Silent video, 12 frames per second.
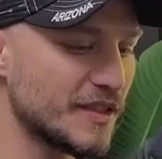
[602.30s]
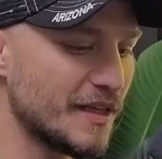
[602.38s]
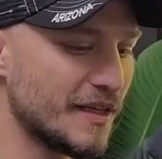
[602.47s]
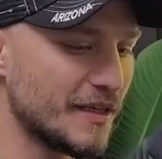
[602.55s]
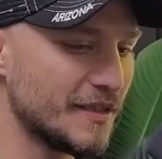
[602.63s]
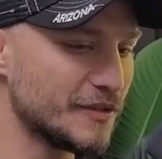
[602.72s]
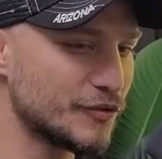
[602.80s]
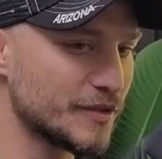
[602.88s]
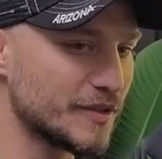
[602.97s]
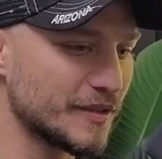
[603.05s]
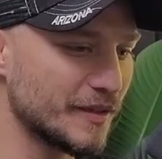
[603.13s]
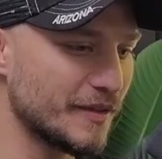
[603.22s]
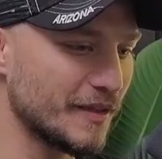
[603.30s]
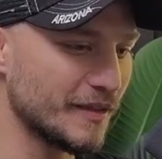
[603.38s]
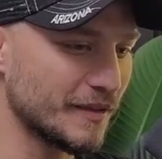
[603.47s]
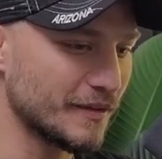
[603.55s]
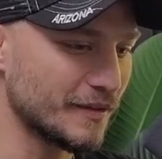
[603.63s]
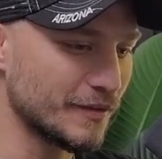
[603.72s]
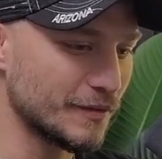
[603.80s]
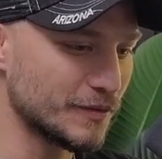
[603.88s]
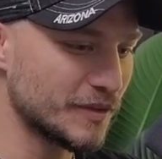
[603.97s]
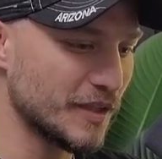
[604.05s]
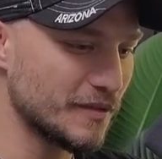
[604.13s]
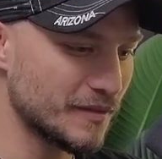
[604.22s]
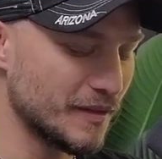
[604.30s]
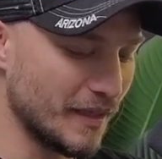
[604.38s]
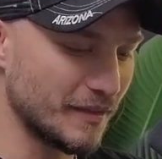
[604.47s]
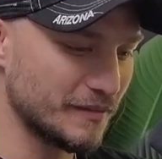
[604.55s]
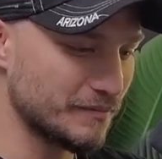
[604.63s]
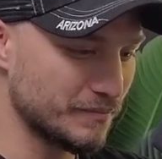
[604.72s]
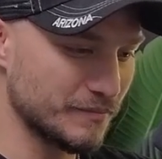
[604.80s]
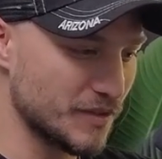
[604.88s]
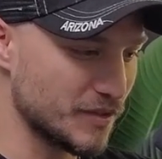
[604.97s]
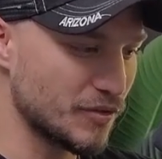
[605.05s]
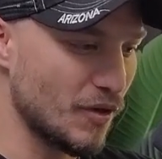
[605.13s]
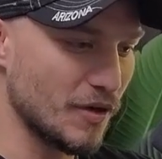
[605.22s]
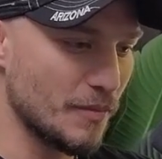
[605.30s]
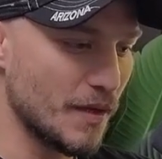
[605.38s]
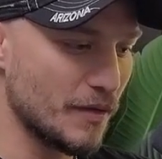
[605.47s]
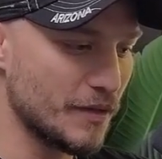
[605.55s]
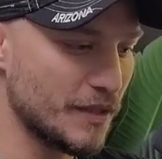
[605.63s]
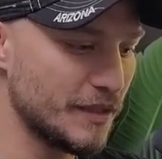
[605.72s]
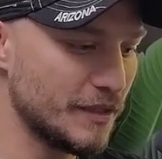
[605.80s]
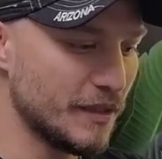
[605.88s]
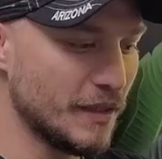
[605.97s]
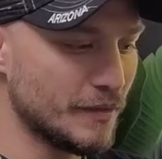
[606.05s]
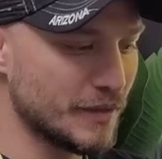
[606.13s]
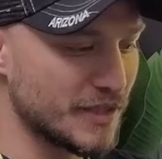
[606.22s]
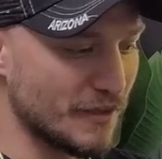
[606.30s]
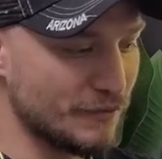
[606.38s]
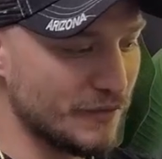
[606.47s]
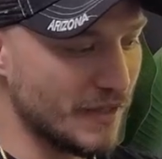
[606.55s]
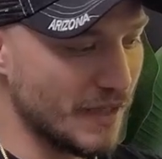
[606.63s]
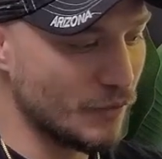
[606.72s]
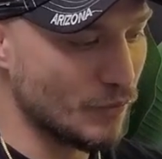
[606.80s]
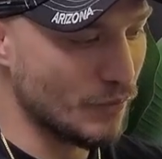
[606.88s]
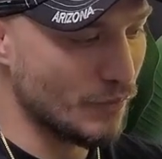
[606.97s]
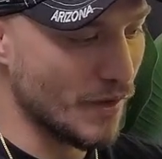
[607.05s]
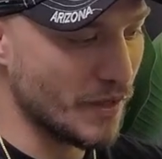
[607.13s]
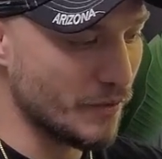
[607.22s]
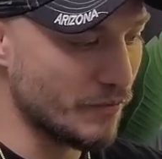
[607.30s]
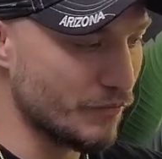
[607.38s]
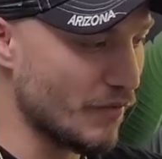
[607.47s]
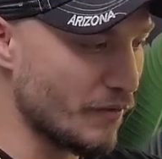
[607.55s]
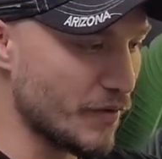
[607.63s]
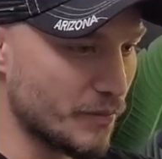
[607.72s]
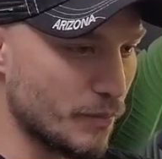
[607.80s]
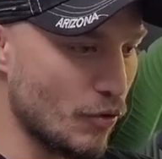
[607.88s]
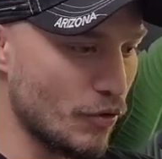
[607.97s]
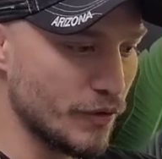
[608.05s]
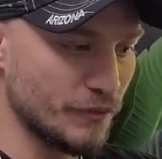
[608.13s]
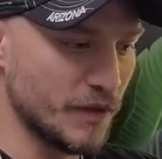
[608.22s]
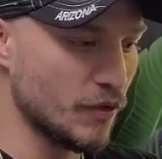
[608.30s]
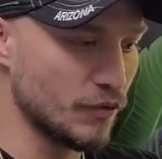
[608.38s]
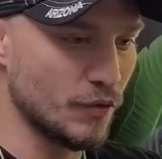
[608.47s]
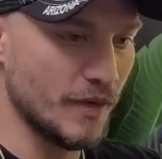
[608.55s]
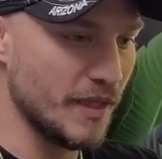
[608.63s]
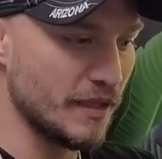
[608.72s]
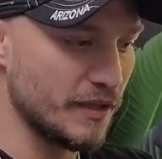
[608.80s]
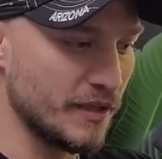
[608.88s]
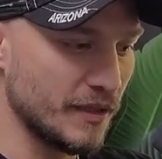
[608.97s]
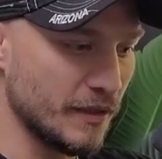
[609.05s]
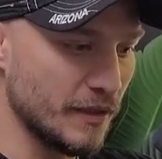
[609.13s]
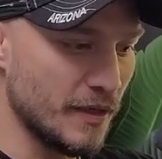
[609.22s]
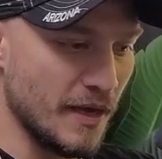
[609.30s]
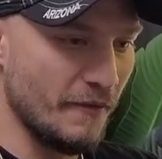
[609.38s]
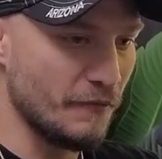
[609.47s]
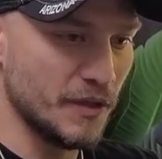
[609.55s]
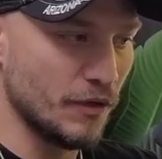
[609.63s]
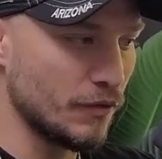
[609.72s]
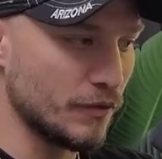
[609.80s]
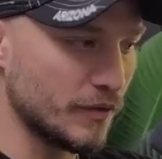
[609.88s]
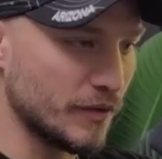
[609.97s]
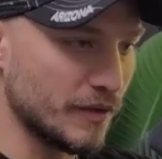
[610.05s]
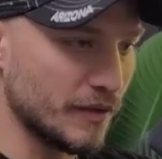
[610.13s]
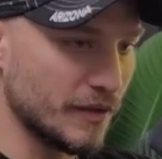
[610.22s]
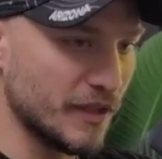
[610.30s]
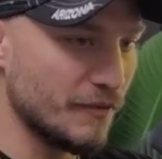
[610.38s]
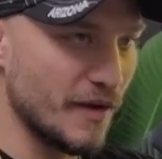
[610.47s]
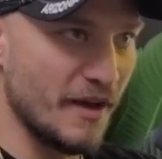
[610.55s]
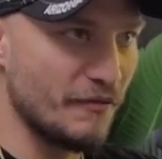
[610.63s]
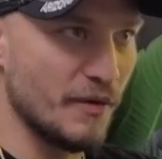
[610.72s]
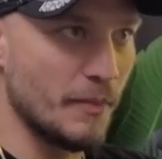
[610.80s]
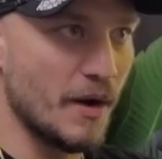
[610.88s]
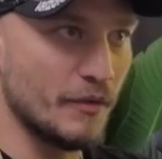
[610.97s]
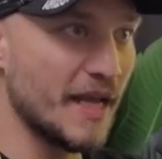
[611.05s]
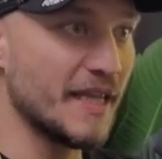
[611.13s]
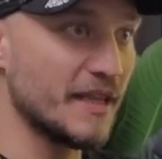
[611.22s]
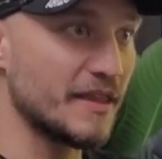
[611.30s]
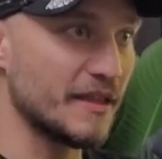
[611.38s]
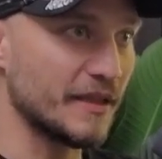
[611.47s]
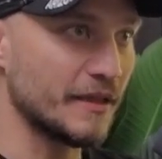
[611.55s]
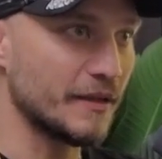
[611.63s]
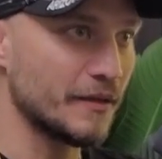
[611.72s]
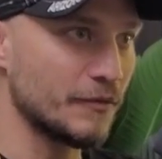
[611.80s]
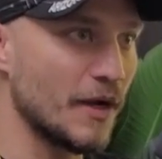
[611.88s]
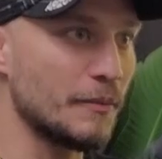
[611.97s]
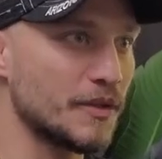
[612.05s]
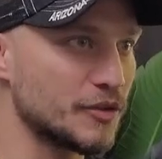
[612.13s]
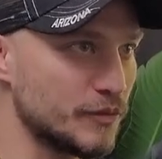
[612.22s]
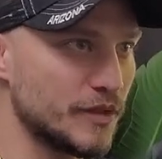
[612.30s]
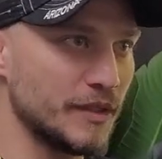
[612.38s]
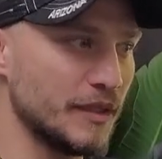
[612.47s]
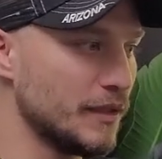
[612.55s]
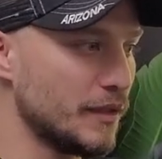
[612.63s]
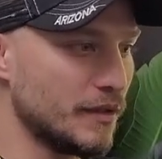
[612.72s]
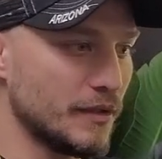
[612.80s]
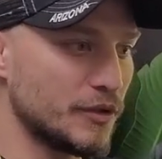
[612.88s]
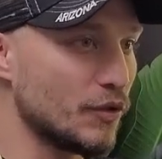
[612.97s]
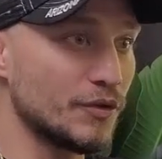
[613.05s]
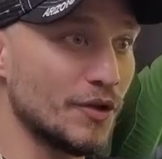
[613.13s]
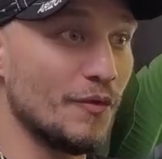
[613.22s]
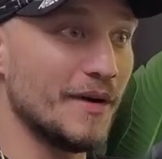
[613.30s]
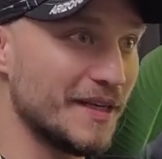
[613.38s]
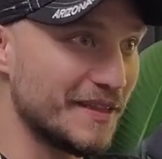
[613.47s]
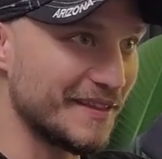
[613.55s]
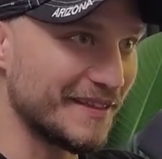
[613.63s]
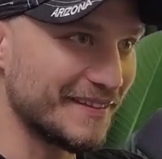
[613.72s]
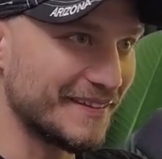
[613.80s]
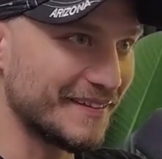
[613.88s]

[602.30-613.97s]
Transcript: a interesting thing to think, like, just talk about here, because I feel like when we're born, we don't know anything, and we don't give a F about anything, right? Because we don't know anything.